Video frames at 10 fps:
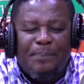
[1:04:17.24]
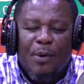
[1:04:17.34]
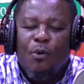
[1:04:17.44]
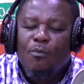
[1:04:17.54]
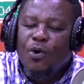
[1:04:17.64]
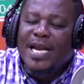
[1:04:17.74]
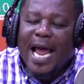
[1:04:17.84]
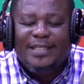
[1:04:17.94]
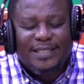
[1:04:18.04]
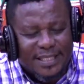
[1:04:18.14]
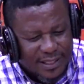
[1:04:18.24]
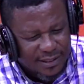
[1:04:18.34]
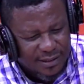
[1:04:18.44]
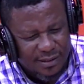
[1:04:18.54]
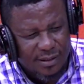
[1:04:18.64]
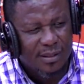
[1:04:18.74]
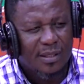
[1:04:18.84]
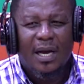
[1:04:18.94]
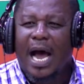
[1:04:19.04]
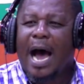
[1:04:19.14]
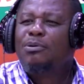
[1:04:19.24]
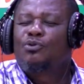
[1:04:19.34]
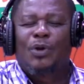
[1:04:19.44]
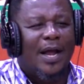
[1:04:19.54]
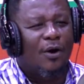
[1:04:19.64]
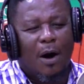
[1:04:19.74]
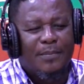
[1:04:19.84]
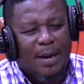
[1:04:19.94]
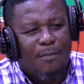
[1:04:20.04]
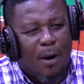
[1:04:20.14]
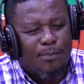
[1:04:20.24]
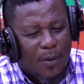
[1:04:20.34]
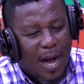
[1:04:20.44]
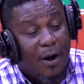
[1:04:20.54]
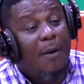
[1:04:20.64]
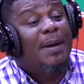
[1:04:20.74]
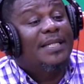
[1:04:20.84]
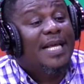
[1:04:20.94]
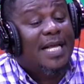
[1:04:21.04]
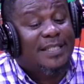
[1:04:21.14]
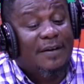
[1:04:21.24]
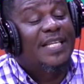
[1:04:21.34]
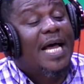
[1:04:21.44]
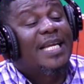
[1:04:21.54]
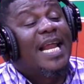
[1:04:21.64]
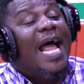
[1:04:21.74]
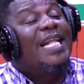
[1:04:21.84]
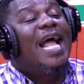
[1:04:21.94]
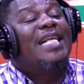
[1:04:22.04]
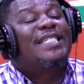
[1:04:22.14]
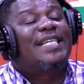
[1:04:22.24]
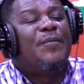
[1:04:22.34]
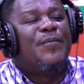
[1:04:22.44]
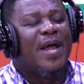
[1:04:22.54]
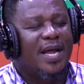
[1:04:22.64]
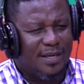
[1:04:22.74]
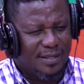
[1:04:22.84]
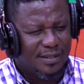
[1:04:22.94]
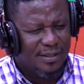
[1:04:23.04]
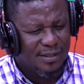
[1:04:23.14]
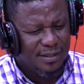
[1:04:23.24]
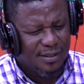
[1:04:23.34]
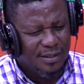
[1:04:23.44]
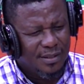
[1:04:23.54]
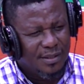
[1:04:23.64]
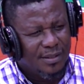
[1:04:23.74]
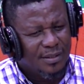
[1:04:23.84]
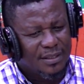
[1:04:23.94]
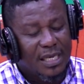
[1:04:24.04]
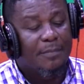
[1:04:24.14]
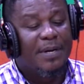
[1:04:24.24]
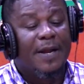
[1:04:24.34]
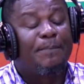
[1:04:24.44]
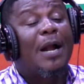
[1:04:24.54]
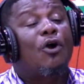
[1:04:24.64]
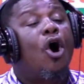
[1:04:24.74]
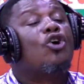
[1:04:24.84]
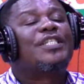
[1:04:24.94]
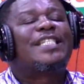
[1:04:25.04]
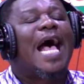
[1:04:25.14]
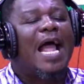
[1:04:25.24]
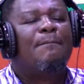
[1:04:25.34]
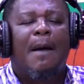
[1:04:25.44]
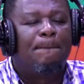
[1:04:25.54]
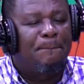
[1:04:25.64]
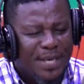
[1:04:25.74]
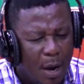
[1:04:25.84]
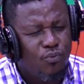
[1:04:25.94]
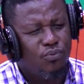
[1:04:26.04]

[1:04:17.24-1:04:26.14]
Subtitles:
woman, Neddy. I will say, only a mob rower, on Betty, if you didn't, and yes, ye. Sabi nipar on sign me bew.